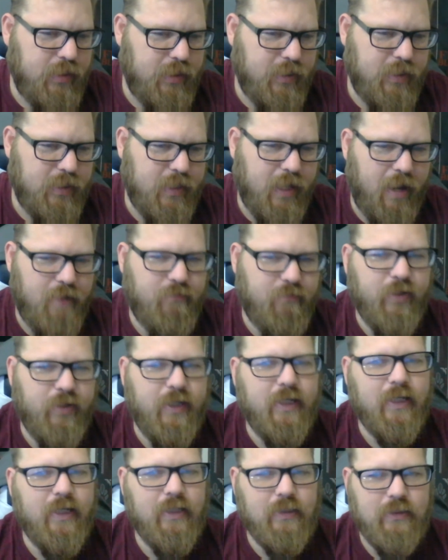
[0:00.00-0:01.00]

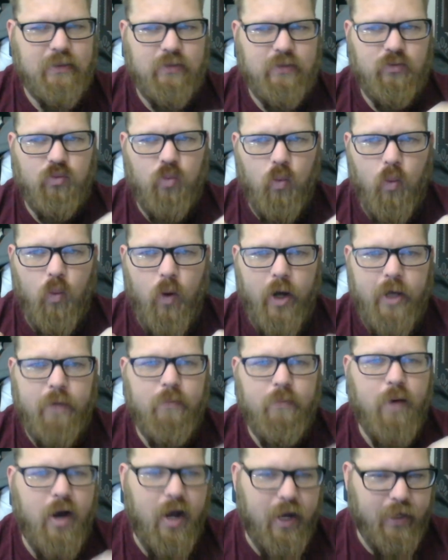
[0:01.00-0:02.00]
caffeine is way
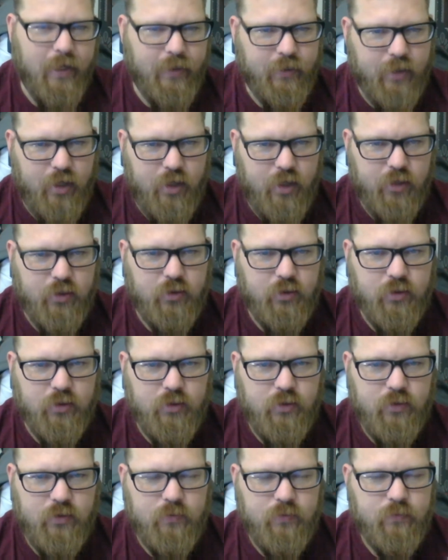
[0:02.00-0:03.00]
behind the
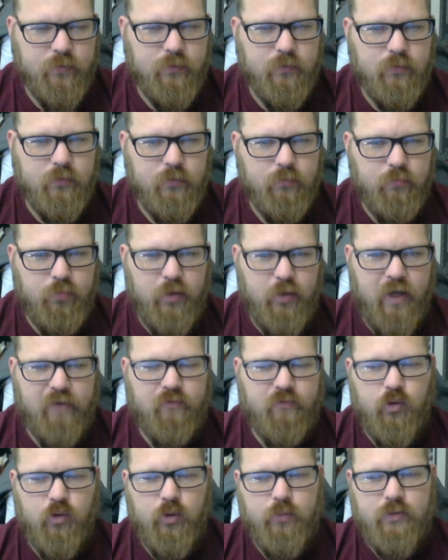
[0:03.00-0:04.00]
other
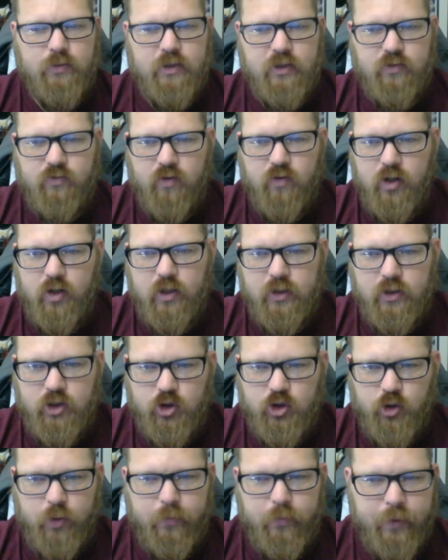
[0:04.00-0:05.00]
platforms as far as
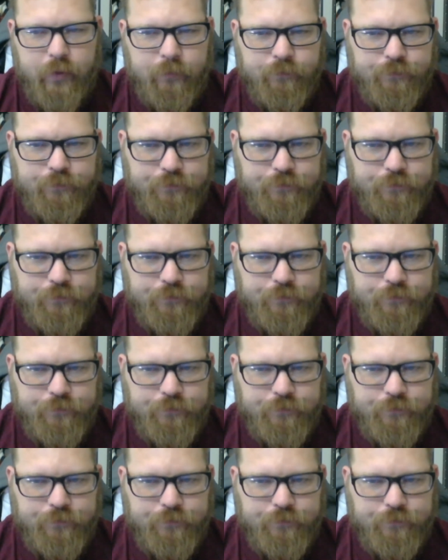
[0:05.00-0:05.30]
streaming.